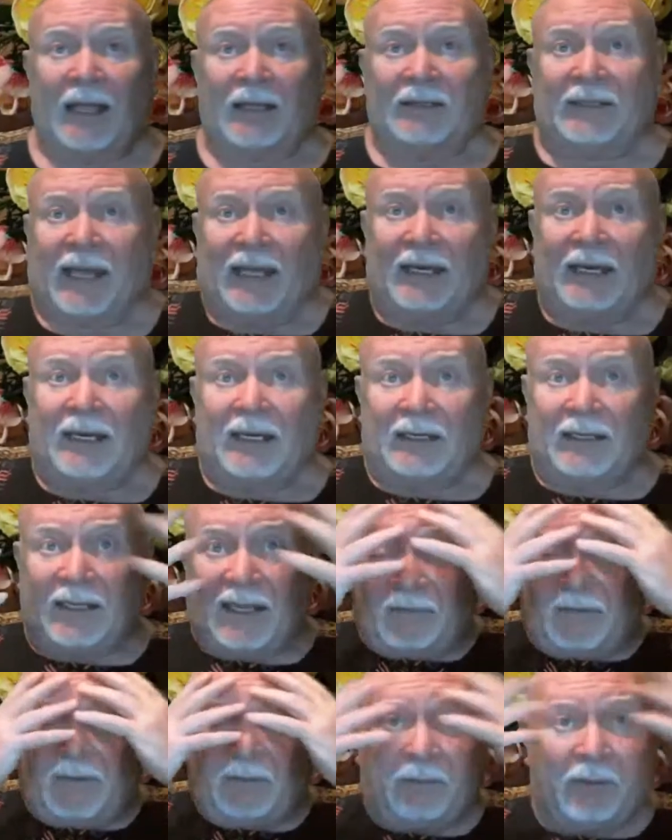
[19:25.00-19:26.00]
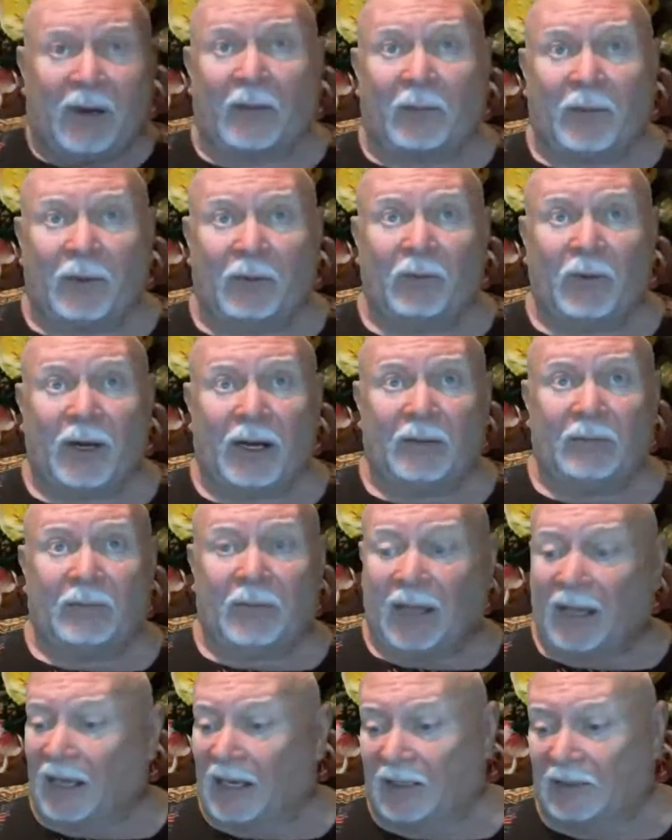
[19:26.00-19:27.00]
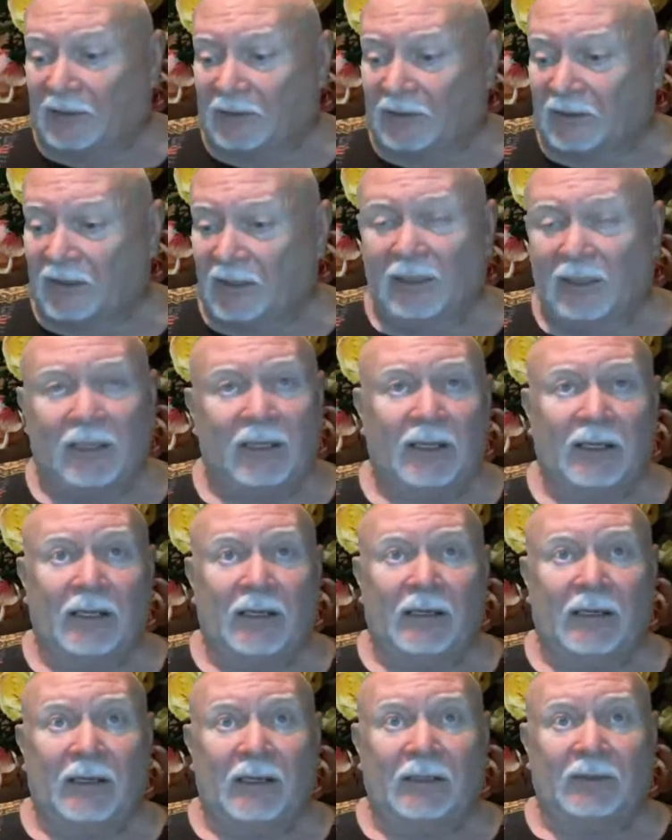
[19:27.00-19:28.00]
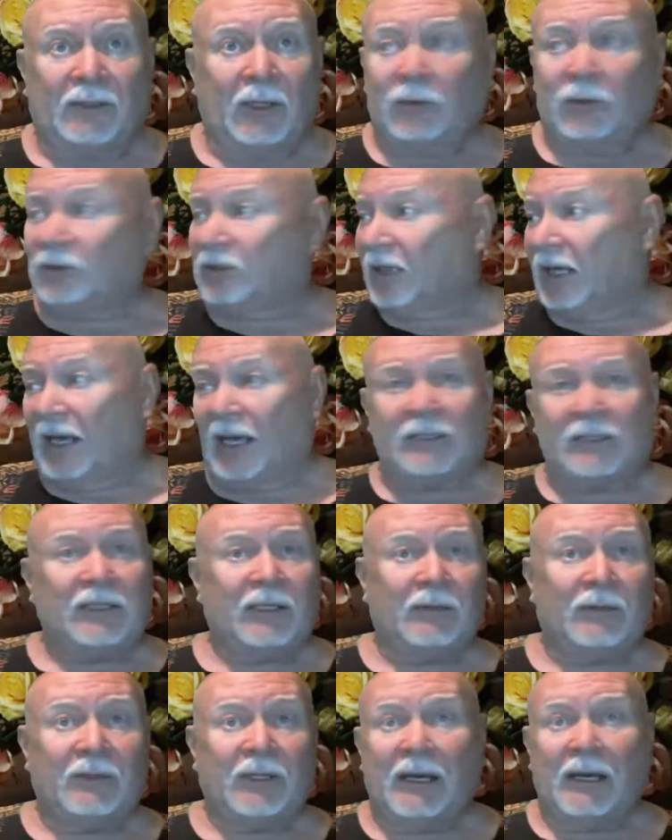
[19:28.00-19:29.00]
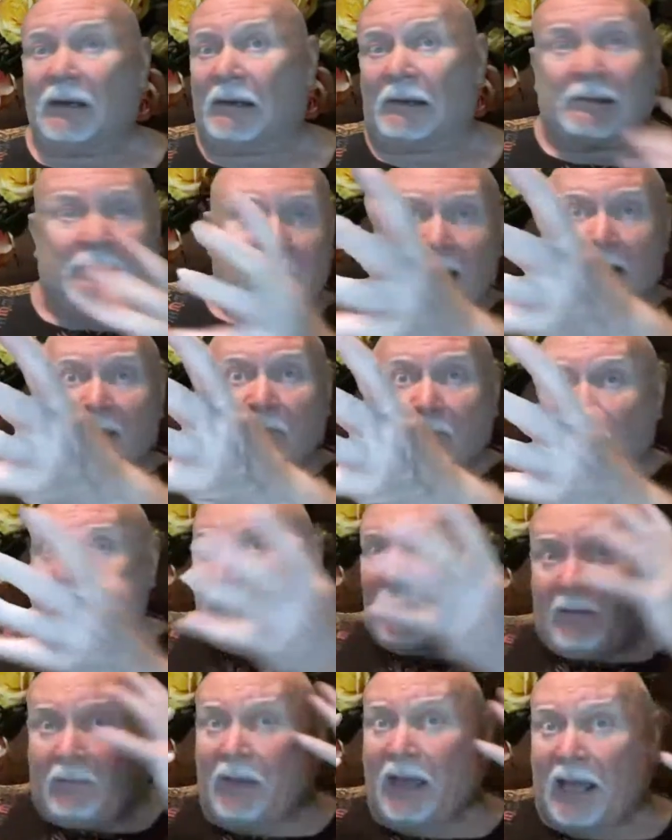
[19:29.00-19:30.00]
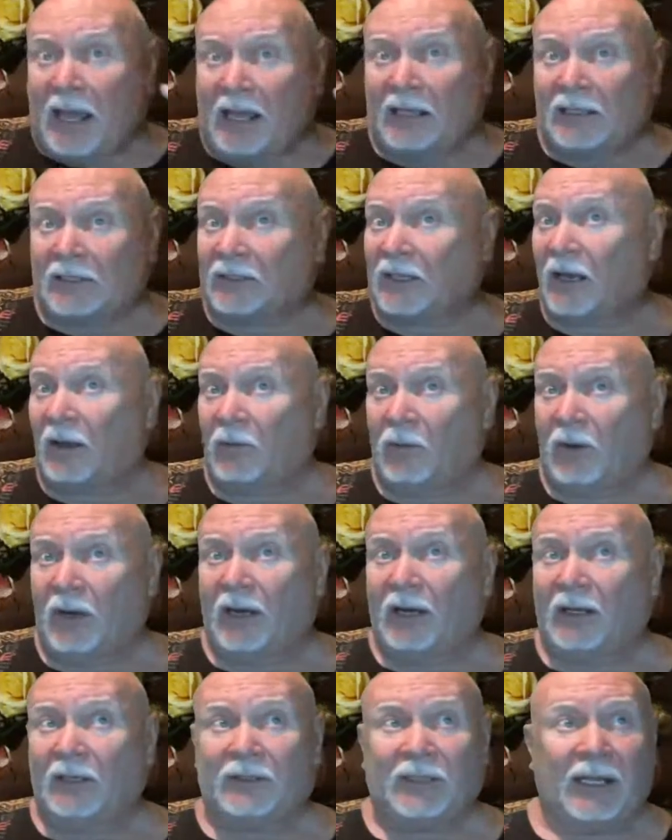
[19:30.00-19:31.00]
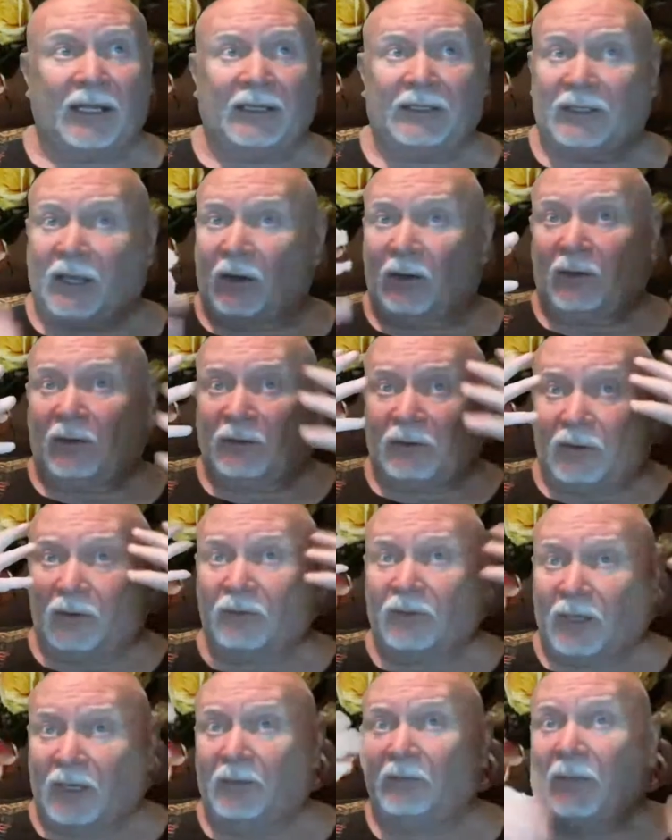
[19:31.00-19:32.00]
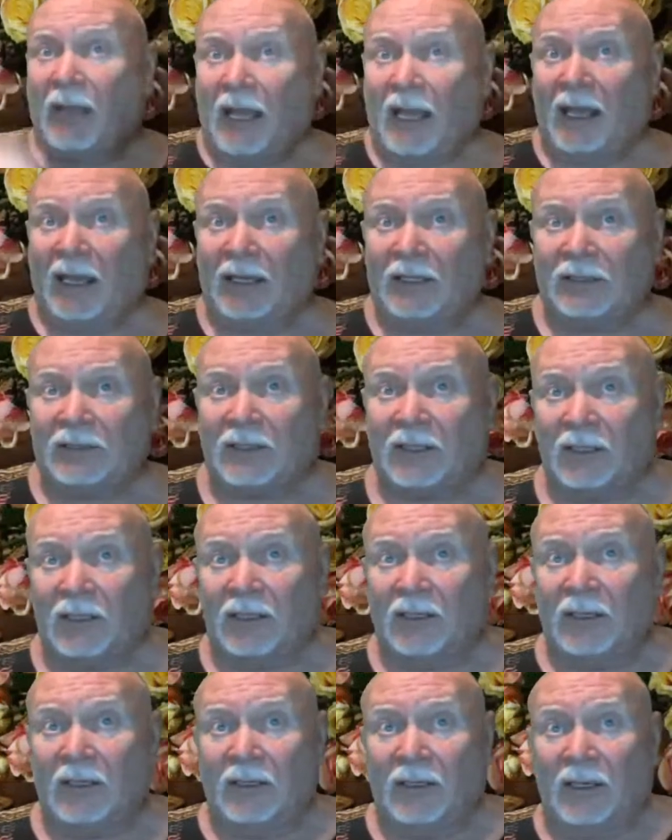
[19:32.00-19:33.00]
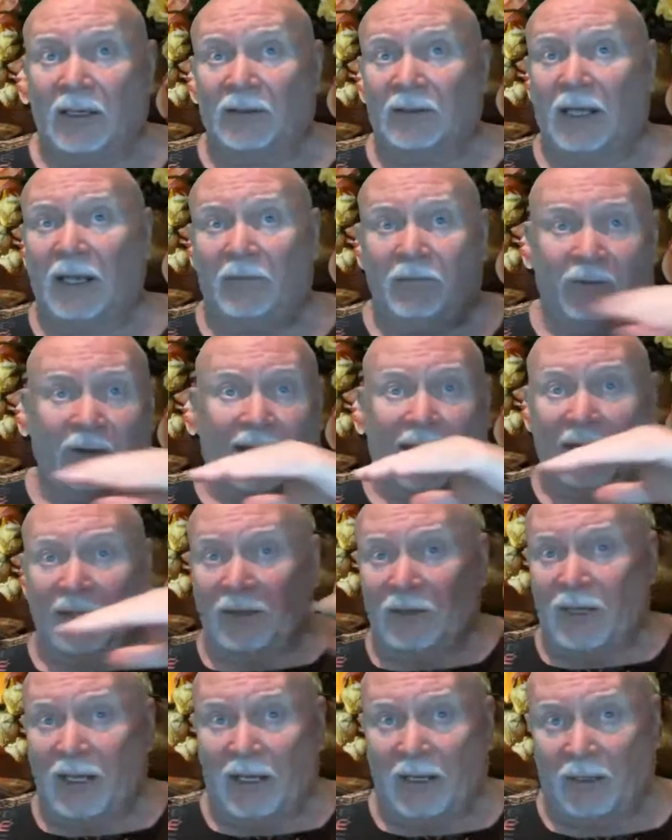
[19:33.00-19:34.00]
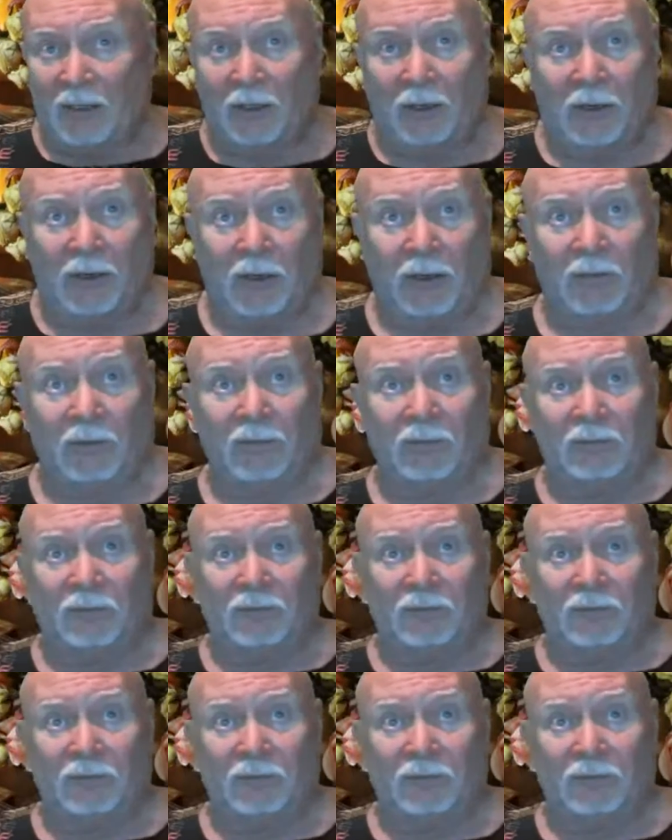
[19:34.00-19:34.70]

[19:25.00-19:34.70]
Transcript: They didn't give a problem wearing masks. Those guys over there, give me a mask, I'll wear it. They donned on their mask. They flattened their curve.